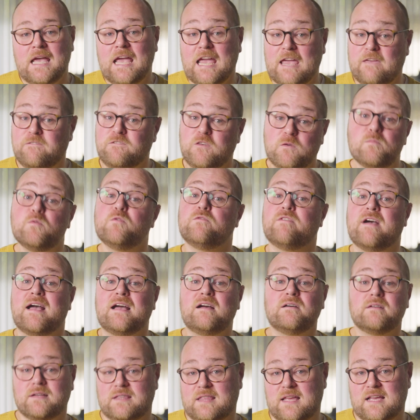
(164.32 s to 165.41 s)
If you move
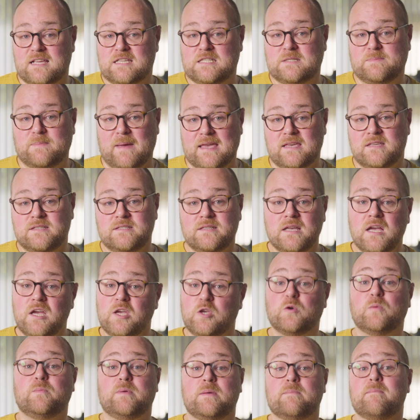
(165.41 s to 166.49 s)
out of that space,
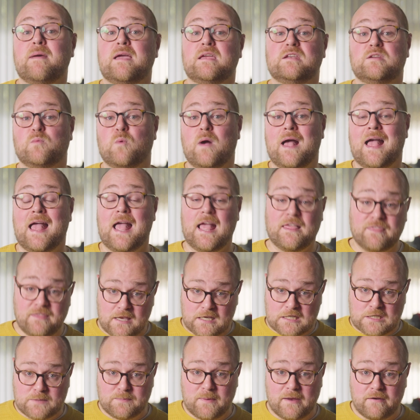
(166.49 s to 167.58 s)
you'll be made aware and the
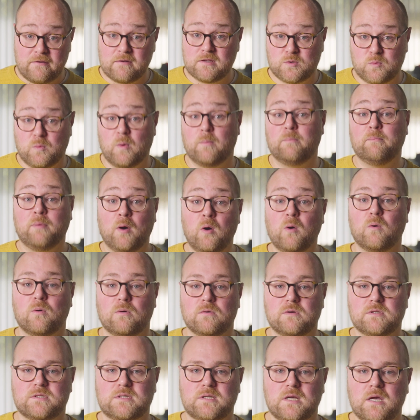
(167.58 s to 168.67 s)
experience will
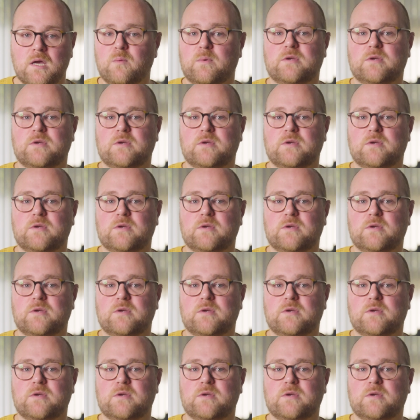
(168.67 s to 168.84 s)
pause,